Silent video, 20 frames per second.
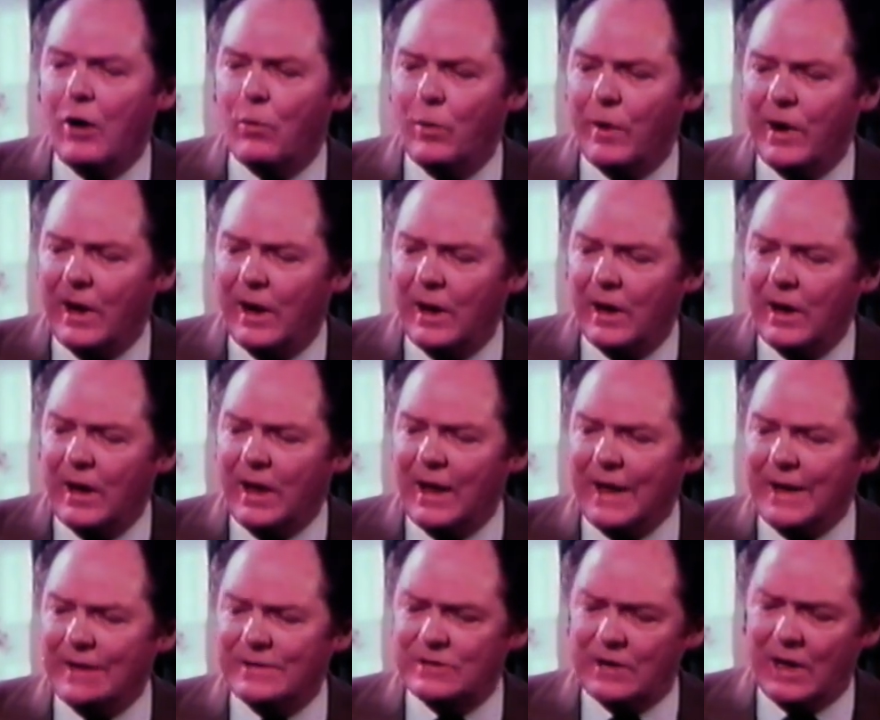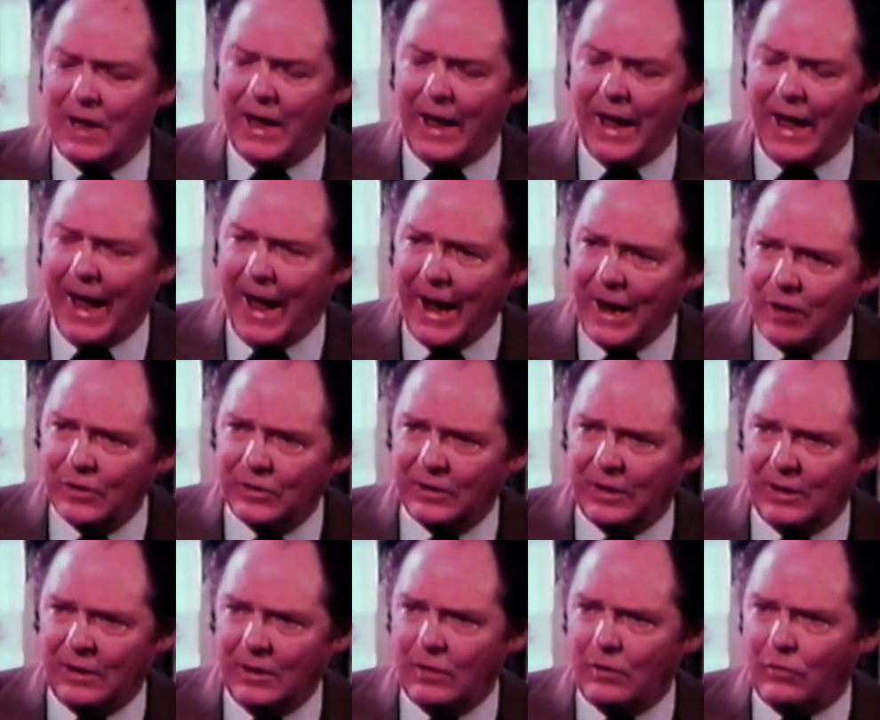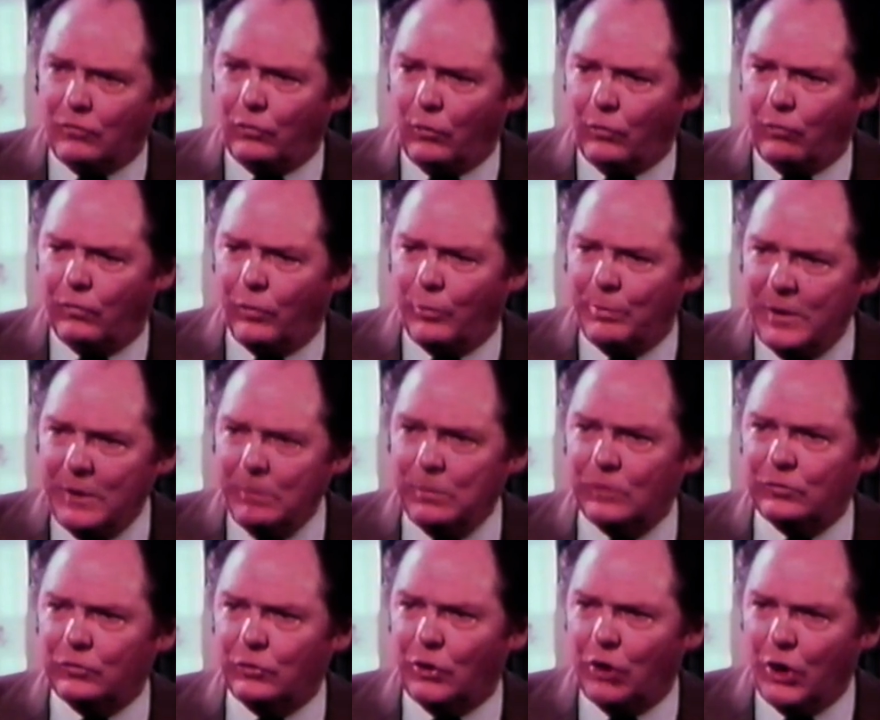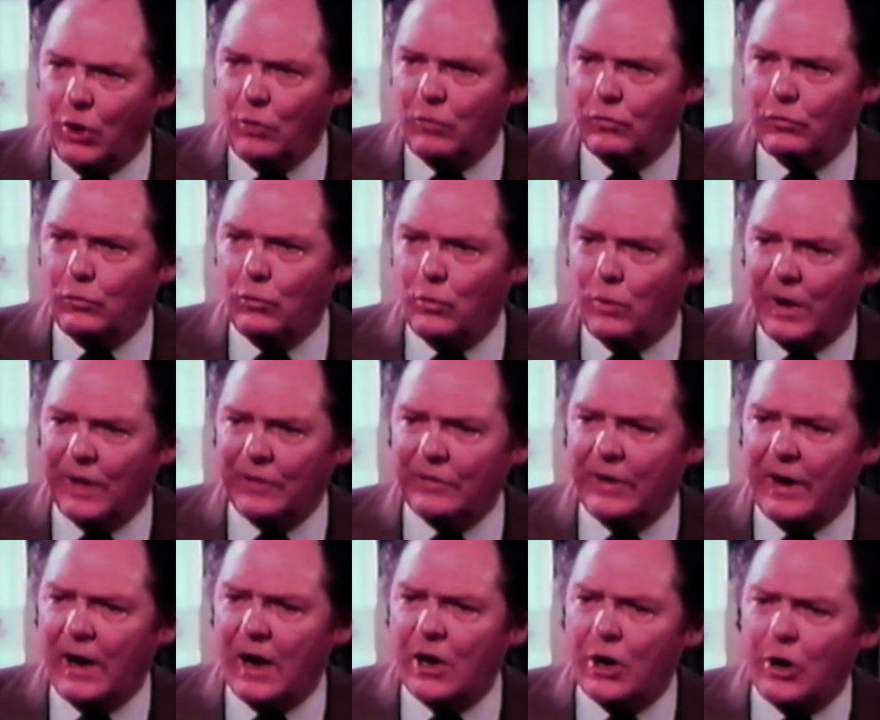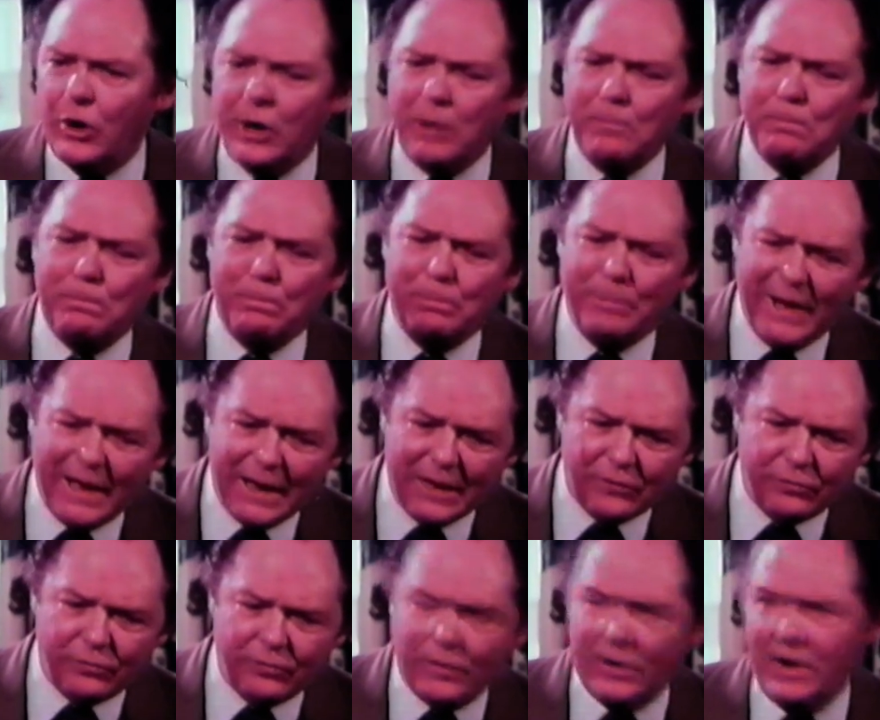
So to me, all of these things are, as it were, anti-human.